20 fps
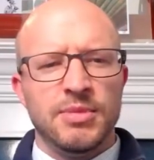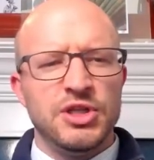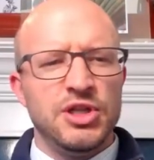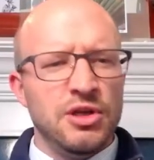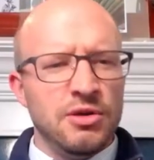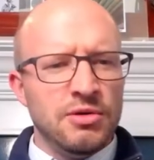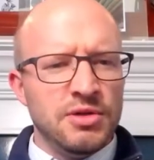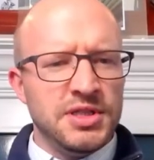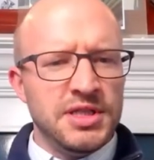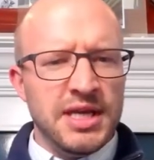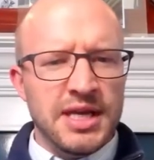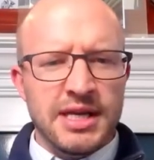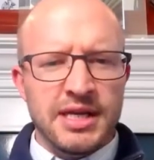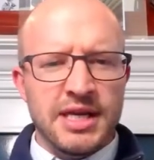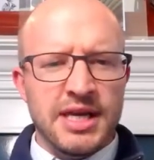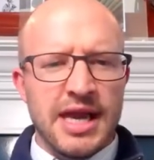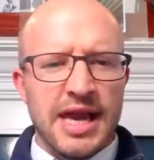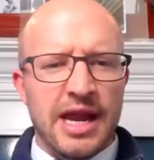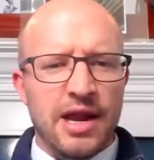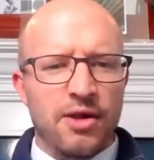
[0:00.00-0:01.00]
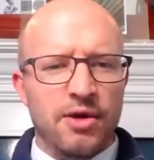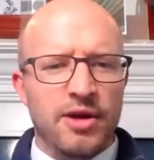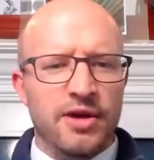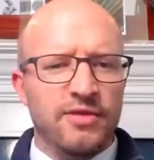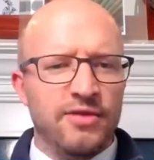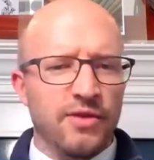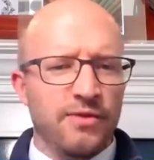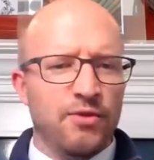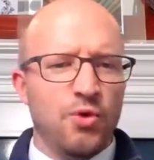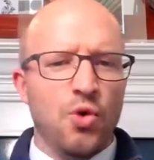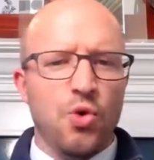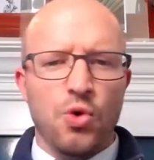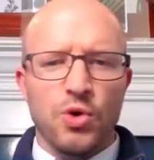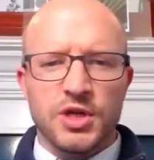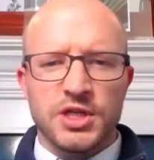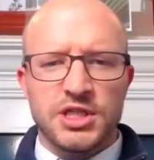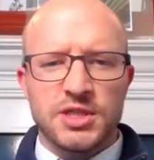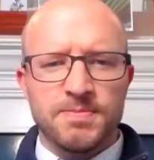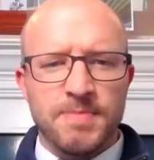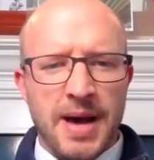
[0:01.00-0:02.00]
But do you see any areas of
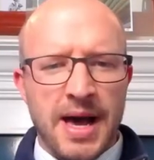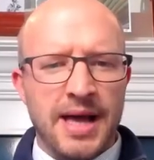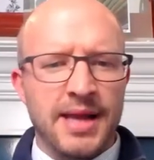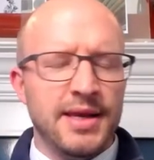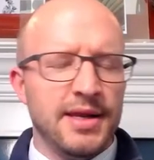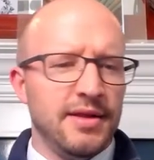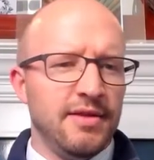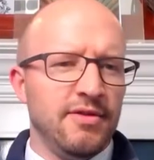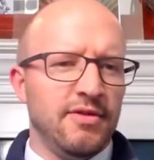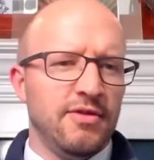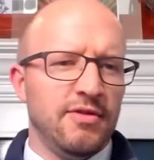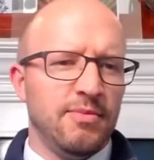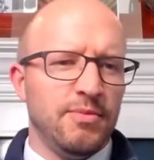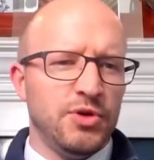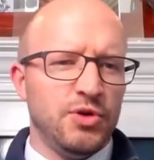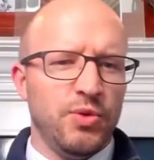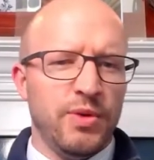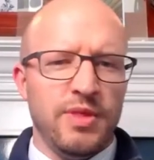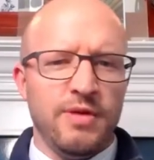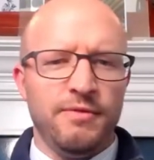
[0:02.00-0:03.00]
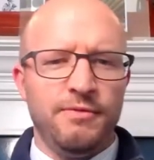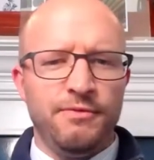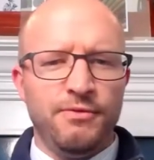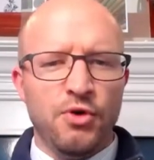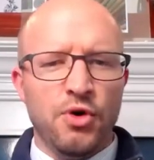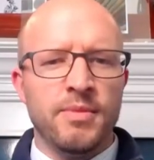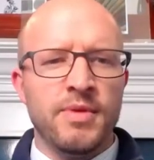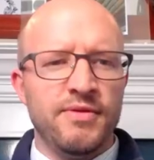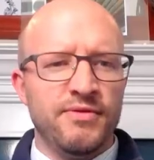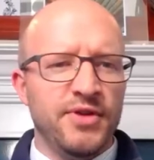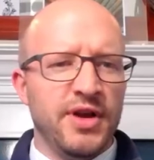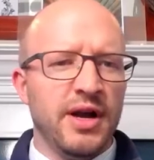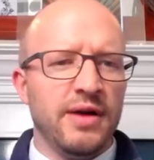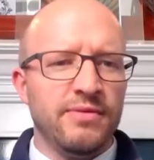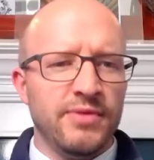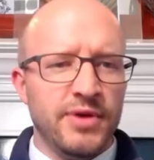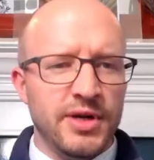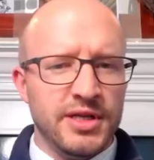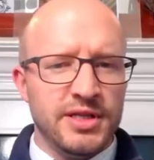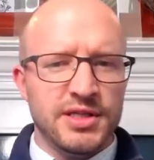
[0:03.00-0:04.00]
correspondence between the form of
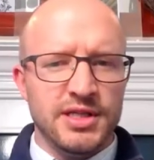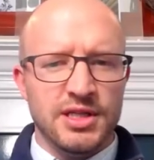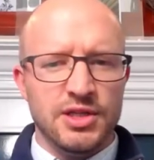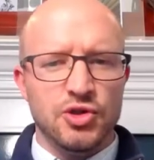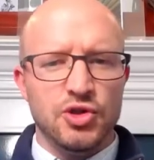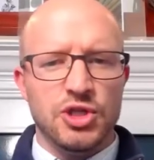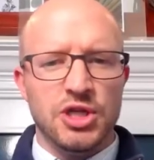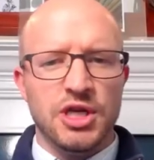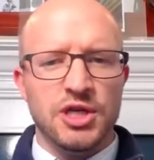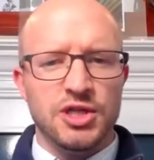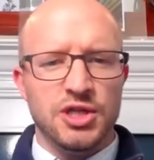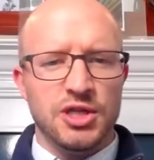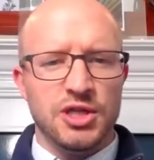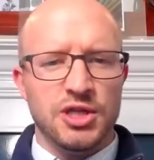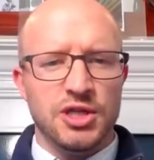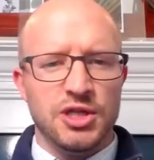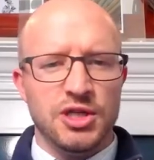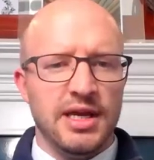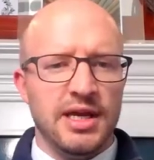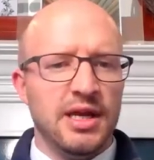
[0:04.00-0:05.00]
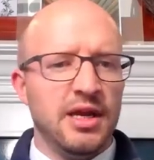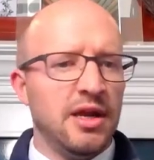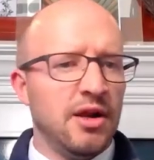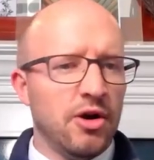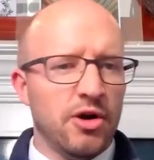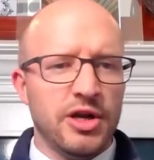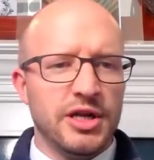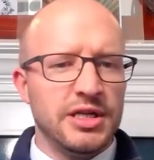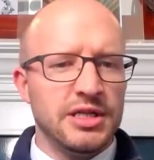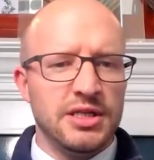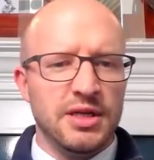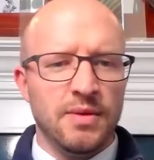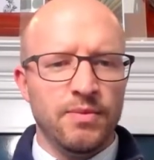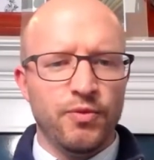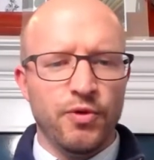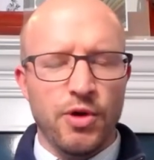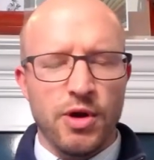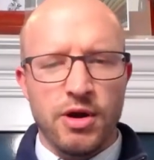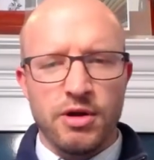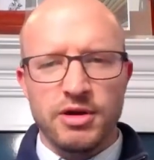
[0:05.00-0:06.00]
governance in Judges and in our
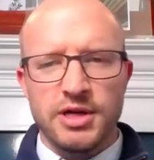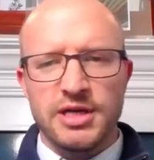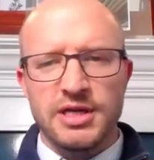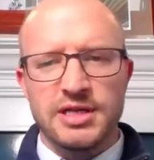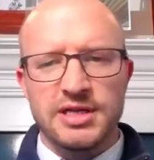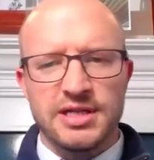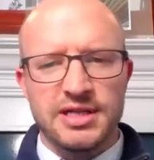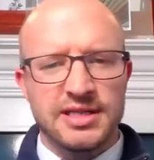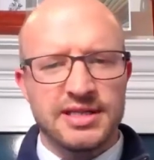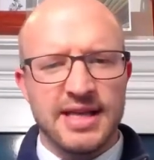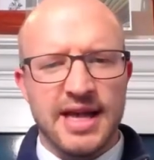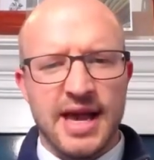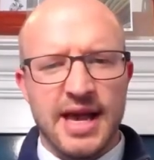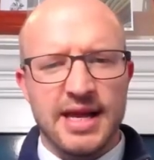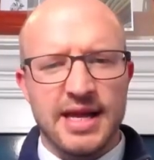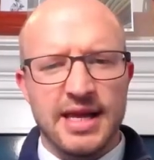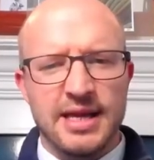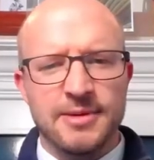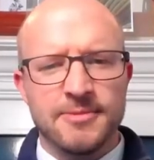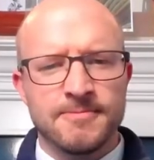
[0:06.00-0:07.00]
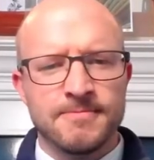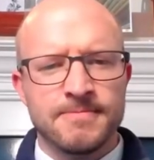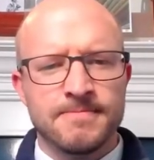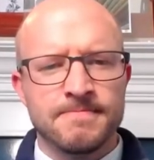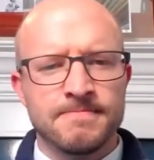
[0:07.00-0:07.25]
contemporary society?